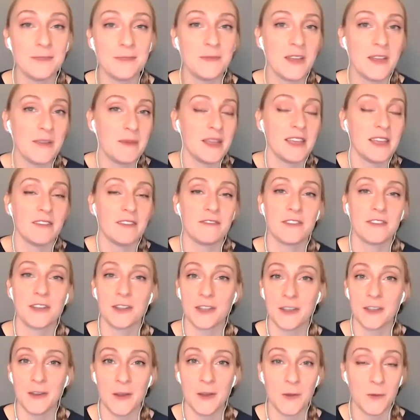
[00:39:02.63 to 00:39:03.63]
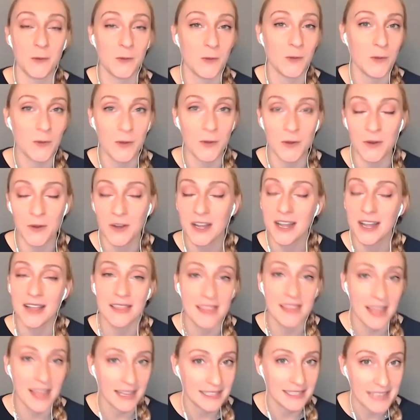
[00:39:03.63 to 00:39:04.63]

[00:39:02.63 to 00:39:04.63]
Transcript: And maybe if you're, you know, Google, that's